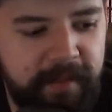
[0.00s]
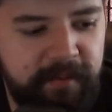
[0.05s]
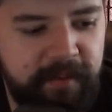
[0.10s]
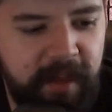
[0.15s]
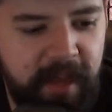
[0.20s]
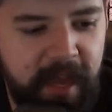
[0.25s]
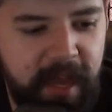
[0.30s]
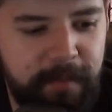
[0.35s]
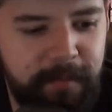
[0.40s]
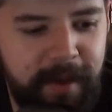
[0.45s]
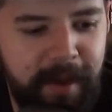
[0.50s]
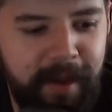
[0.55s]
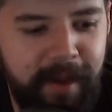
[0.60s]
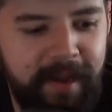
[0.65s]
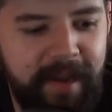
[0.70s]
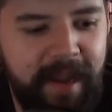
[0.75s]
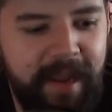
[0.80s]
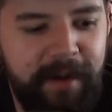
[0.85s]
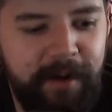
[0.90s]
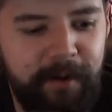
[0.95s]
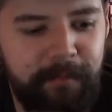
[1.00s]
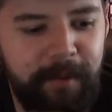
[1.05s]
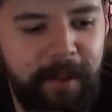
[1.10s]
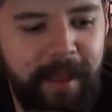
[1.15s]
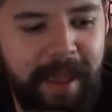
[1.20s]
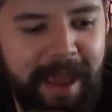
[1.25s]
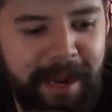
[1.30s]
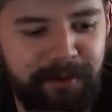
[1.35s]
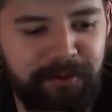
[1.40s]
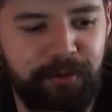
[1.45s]
the time I ended
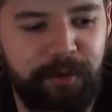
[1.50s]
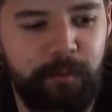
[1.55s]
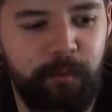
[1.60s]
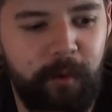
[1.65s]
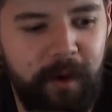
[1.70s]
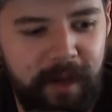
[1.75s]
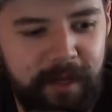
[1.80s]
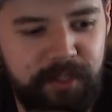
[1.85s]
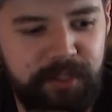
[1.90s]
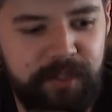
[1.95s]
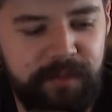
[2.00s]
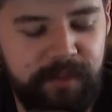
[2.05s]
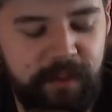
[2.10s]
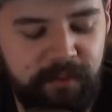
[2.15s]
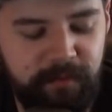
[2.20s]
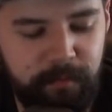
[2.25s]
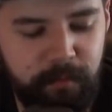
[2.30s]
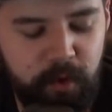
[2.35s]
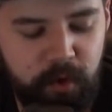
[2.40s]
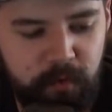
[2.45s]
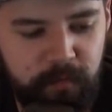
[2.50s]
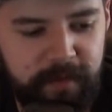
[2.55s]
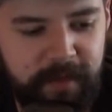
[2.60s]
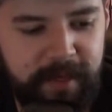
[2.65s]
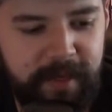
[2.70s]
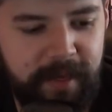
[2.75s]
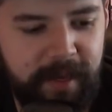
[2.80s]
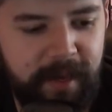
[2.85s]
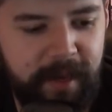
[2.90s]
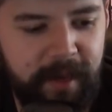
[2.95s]
up actually watching this
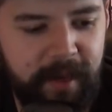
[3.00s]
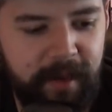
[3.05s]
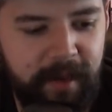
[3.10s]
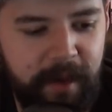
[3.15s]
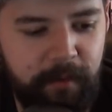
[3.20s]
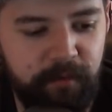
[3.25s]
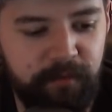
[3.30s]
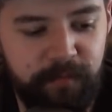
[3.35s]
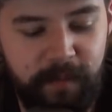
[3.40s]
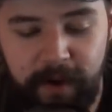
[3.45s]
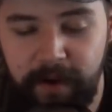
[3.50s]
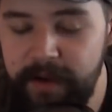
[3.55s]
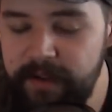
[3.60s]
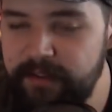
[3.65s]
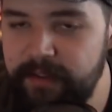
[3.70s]
movie, I was very